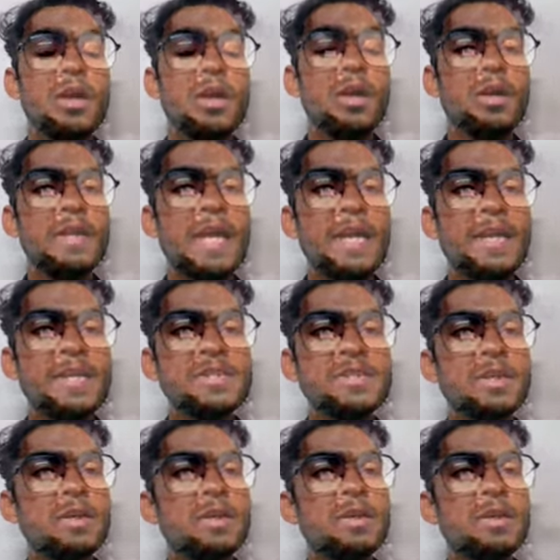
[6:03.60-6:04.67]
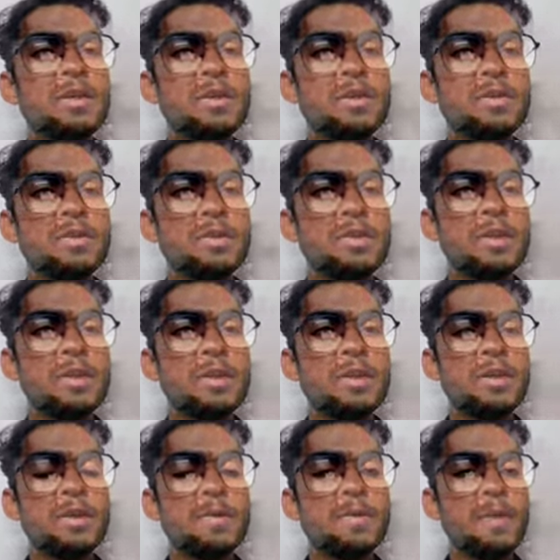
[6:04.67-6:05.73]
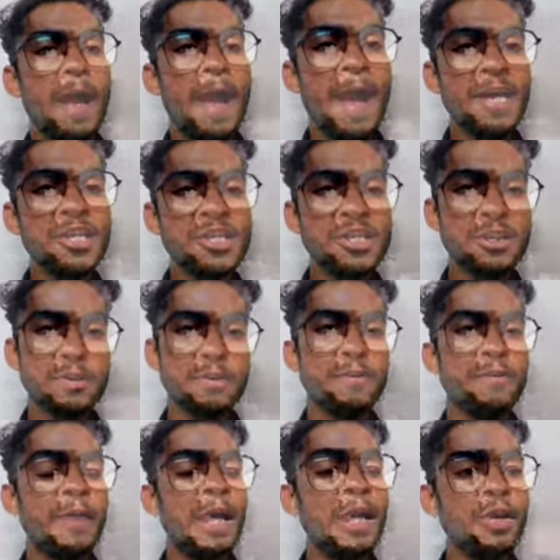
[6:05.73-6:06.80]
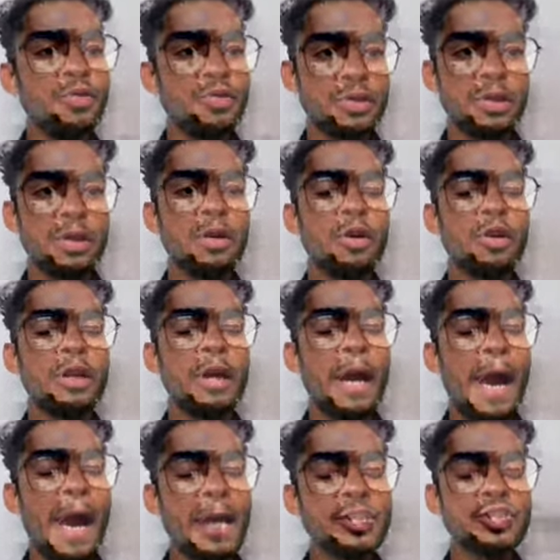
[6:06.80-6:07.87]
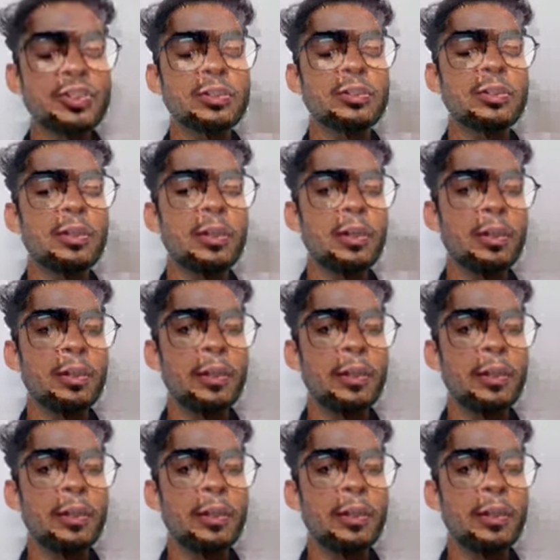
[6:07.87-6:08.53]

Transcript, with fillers: that is uh, the hashed values or the hashed uh,